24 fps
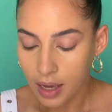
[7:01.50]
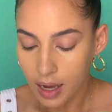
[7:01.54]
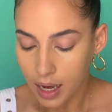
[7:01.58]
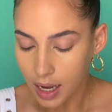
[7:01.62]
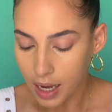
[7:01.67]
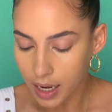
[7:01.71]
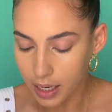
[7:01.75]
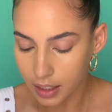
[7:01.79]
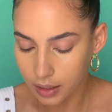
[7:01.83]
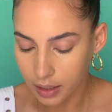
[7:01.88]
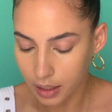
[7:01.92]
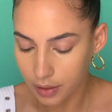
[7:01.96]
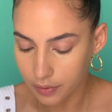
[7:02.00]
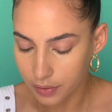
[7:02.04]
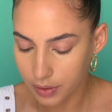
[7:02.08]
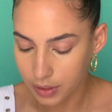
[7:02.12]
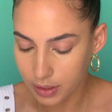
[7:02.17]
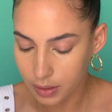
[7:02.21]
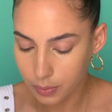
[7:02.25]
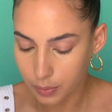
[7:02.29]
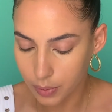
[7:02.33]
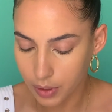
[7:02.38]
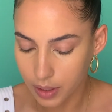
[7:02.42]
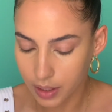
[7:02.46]
I love
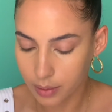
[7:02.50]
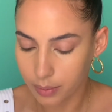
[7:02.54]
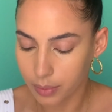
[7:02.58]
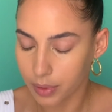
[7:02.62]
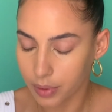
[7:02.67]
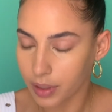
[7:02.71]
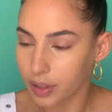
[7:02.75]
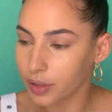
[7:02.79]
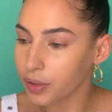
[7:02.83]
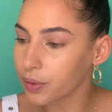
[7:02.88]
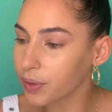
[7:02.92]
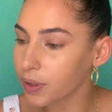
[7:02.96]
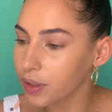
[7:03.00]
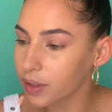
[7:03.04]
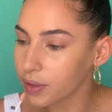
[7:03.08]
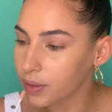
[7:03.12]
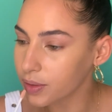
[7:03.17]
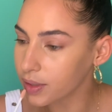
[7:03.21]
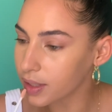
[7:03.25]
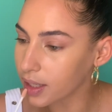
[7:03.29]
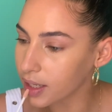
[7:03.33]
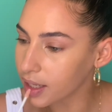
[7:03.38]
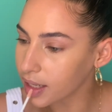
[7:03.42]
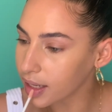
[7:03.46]
this one, but you could use
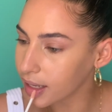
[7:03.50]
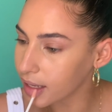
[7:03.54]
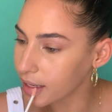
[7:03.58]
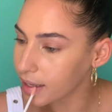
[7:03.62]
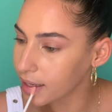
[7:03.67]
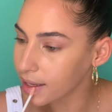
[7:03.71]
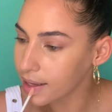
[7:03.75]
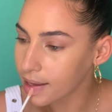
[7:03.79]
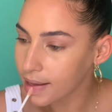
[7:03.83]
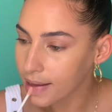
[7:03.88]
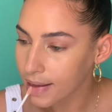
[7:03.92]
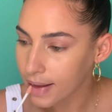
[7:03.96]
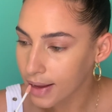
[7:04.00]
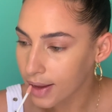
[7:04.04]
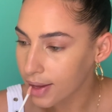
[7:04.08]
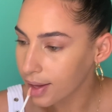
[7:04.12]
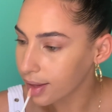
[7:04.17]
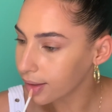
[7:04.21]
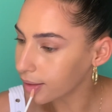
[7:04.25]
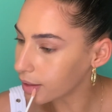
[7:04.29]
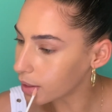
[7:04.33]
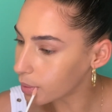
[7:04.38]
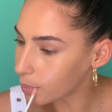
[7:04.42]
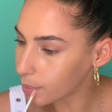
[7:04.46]
any
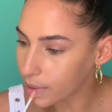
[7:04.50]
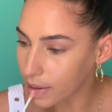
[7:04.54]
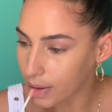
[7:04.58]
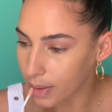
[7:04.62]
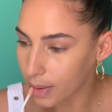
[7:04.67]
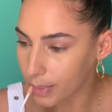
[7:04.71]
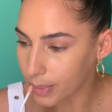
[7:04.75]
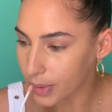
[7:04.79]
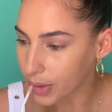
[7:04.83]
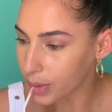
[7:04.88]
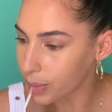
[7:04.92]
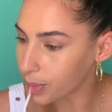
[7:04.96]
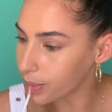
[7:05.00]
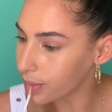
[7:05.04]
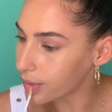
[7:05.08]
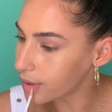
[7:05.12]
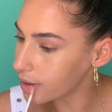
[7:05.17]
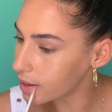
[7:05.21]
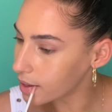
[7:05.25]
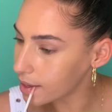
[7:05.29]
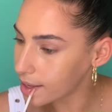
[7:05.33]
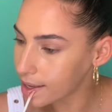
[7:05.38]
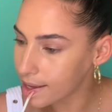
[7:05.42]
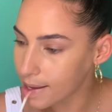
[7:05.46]
lip balm you
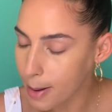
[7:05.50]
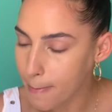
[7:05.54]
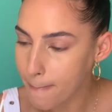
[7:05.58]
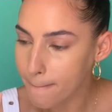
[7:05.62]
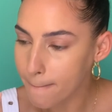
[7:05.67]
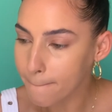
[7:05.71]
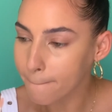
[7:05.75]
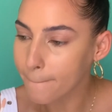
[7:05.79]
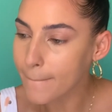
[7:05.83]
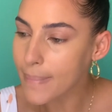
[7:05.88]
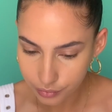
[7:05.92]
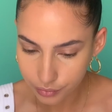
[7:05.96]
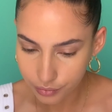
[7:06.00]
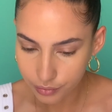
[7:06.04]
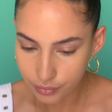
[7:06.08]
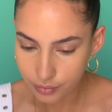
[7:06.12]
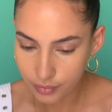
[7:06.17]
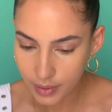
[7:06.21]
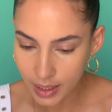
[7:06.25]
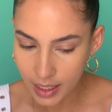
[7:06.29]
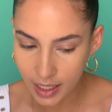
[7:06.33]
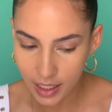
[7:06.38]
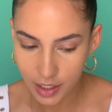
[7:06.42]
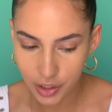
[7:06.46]
want.
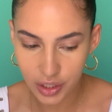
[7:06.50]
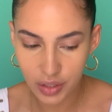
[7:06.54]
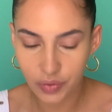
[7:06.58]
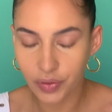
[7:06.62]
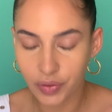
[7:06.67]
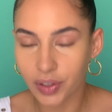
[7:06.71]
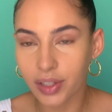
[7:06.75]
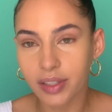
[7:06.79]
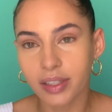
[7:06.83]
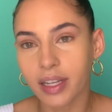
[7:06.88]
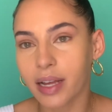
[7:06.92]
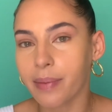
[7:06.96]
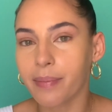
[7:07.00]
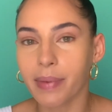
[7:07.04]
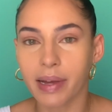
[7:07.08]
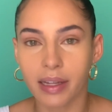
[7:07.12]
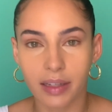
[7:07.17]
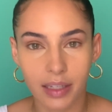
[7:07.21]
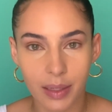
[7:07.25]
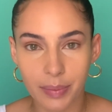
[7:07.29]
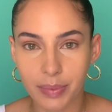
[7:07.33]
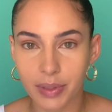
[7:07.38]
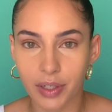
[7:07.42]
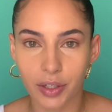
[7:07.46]
It just feels like my
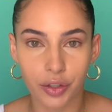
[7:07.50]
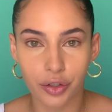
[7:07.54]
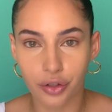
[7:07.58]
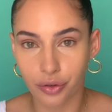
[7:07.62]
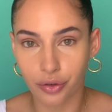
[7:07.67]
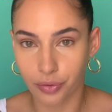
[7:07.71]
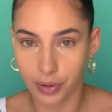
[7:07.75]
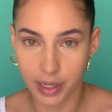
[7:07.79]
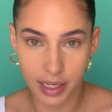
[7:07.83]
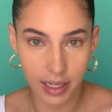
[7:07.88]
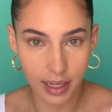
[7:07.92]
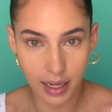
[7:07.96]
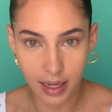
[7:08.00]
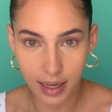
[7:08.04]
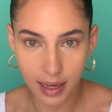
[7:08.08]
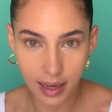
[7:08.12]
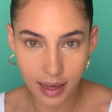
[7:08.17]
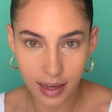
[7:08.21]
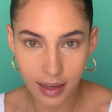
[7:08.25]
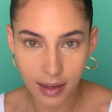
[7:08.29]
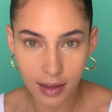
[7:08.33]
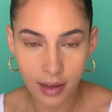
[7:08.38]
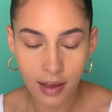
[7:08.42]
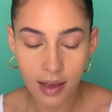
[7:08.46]
lips are drinking it,
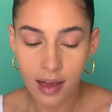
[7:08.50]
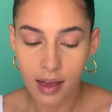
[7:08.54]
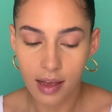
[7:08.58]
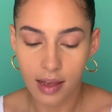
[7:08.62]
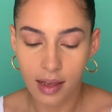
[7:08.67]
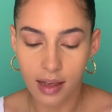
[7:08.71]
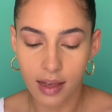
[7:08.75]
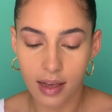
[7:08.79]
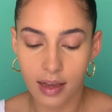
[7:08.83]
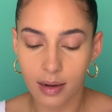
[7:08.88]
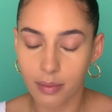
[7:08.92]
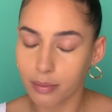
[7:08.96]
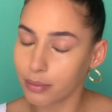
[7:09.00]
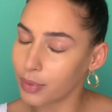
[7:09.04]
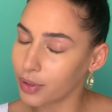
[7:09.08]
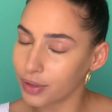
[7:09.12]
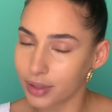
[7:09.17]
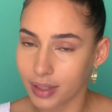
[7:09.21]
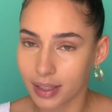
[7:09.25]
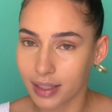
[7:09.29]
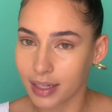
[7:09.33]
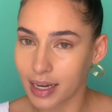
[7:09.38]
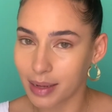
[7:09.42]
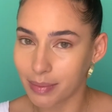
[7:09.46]
and most
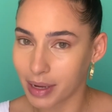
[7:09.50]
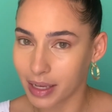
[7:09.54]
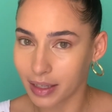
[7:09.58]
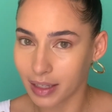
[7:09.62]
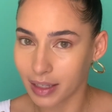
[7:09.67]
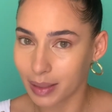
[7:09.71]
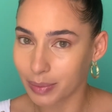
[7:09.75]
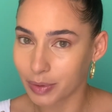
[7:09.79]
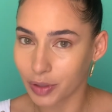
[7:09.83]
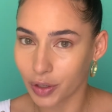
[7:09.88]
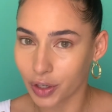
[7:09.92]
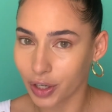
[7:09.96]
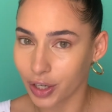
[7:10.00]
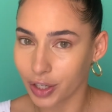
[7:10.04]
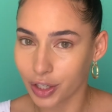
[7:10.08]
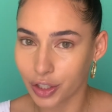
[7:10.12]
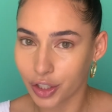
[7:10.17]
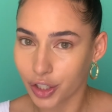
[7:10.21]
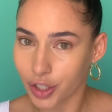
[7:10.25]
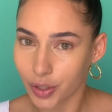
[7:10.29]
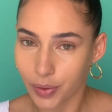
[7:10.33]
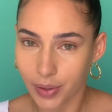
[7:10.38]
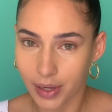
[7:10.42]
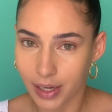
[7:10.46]
of the day my lips aren't going to
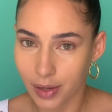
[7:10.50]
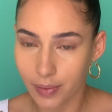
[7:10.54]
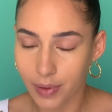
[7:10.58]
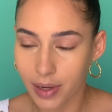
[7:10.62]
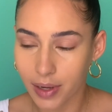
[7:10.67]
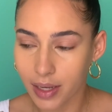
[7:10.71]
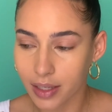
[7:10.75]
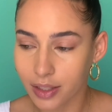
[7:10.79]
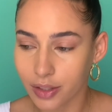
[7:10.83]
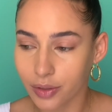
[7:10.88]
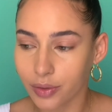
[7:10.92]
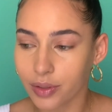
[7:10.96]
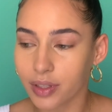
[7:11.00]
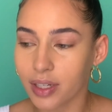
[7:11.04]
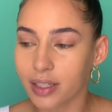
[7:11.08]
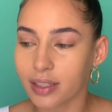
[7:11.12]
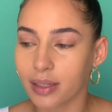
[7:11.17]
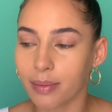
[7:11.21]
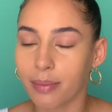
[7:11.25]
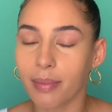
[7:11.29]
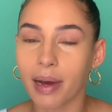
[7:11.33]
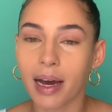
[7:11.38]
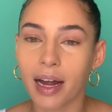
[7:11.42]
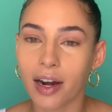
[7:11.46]
show anyway, so it doesn't
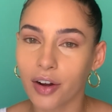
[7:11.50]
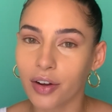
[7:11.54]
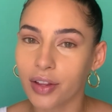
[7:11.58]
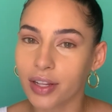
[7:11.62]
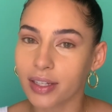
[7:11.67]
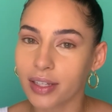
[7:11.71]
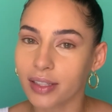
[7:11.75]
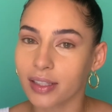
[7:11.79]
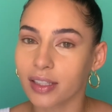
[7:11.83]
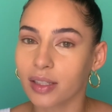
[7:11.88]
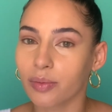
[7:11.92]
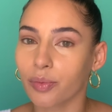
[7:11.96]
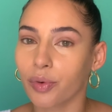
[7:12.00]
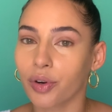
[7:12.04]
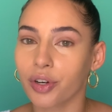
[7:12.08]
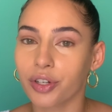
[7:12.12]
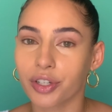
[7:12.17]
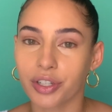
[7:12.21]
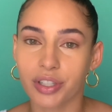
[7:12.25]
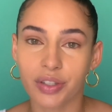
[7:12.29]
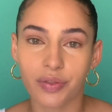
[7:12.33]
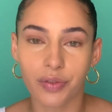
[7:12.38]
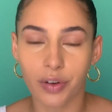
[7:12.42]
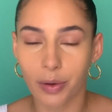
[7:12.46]
matter. This is more
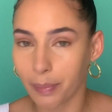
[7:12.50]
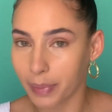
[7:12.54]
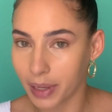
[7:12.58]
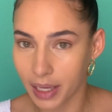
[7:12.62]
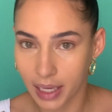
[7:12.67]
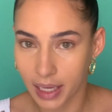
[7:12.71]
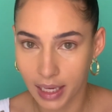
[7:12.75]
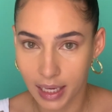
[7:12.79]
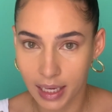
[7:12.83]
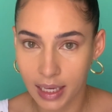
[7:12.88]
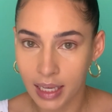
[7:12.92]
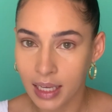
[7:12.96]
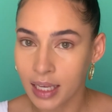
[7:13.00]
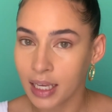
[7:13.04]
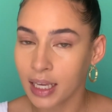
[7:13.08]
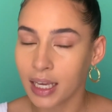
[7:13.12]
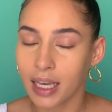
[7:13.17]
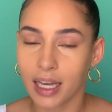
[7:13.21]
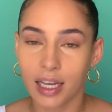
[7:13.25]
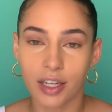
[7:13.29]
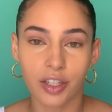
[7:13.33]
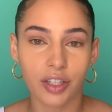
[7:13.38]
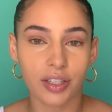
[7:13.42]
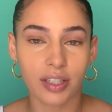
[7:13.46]
just for me
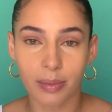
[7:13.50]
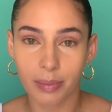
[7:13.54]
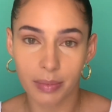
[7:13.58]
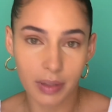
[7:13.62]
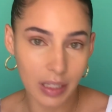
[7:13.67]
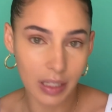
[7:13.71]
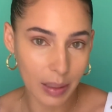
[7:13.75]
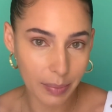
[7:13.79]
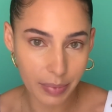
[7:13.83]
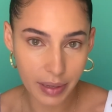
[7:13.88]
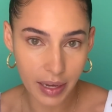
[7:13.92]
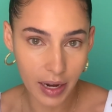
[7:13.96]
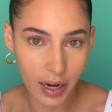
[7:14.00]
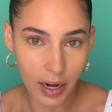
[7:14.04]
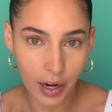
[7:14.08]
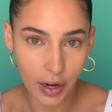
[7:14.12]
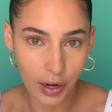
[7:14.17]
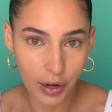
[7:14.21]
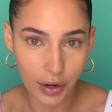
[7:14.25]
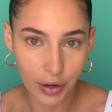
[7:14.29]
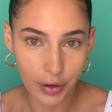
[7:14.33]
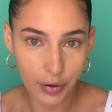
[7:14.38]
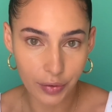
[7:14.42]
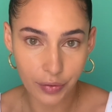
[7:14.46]
and just some lip
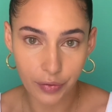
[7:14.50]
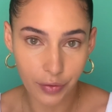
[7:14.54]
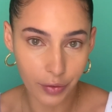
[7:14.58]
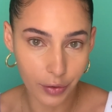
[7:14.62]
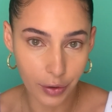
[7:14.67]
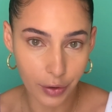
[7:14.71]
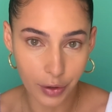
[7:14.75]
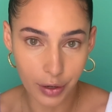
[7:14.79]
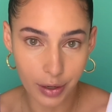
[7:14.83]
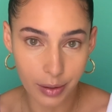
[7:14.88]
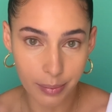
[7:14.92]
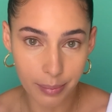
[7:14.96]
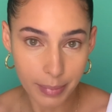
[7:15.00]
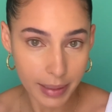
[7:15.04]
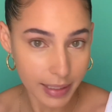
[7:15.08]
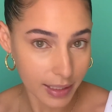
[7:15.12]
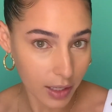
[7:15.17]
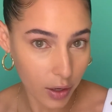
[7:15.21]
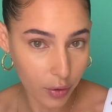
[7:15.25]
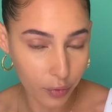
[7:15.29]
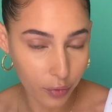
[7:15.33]
care for myself.